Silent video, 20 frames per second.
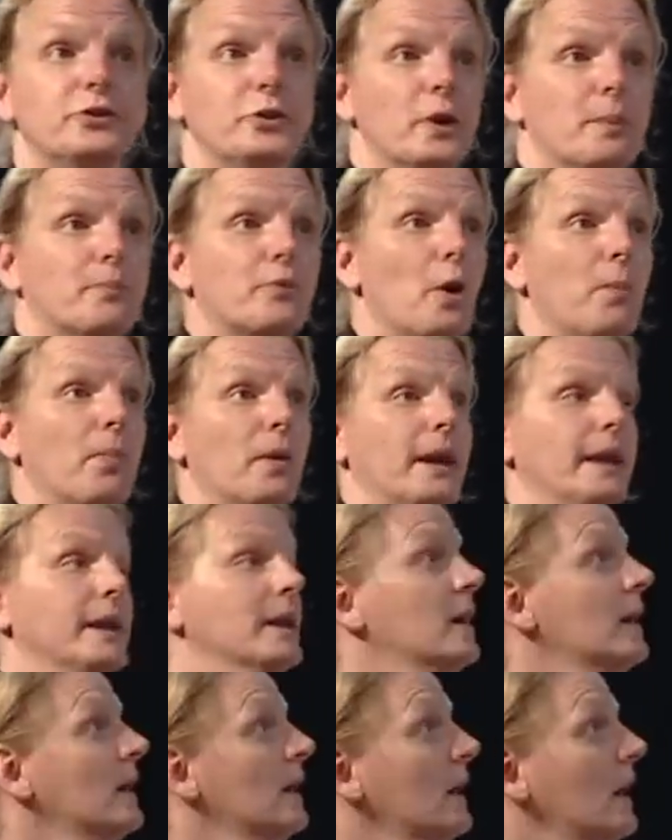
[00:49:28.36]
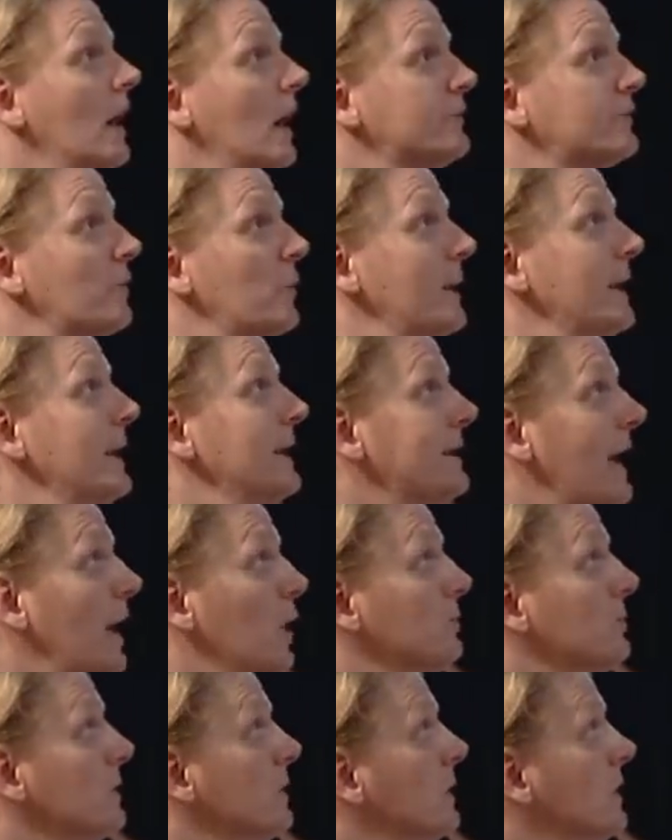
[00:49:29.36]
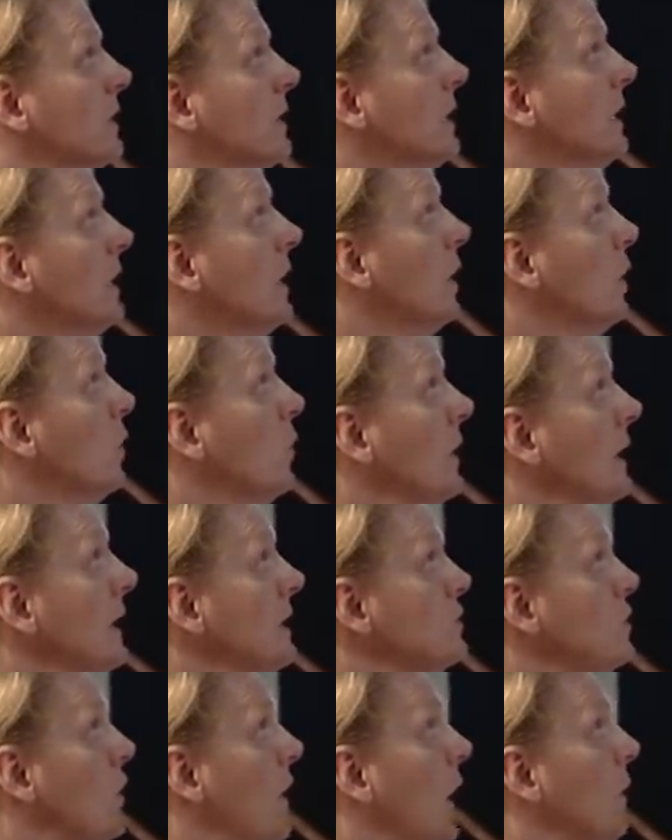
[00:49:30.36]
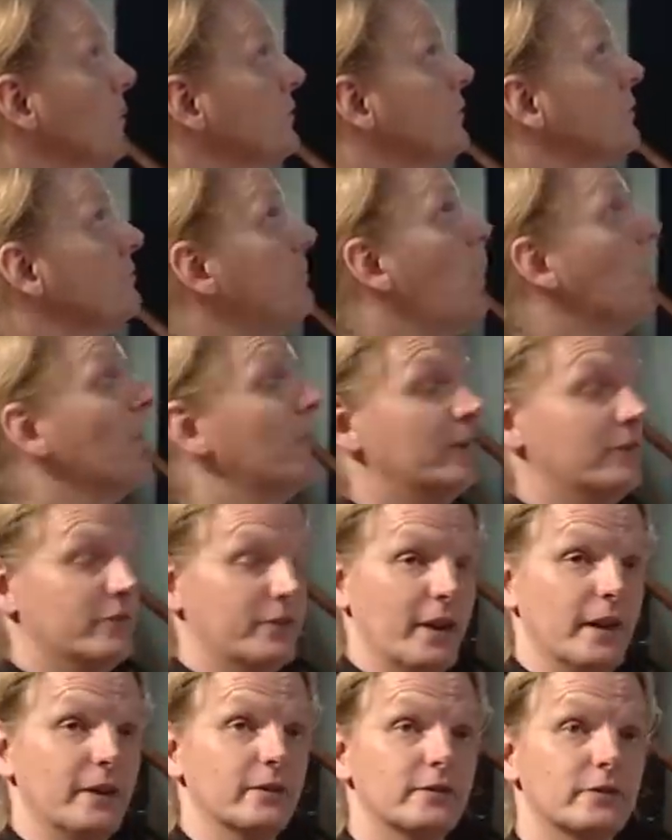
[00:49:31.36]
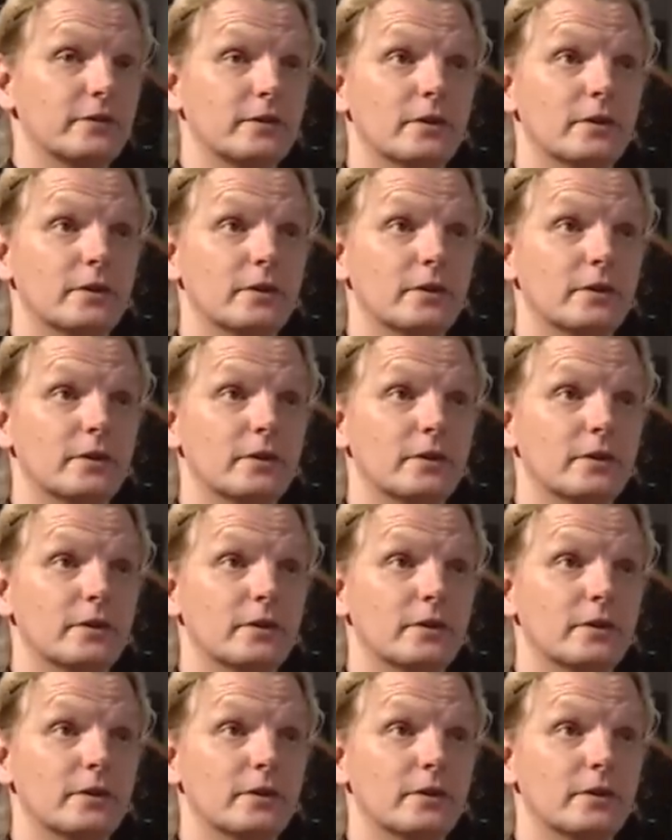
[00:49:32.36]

to do it properly. And so we need help. We need your help to spot these things.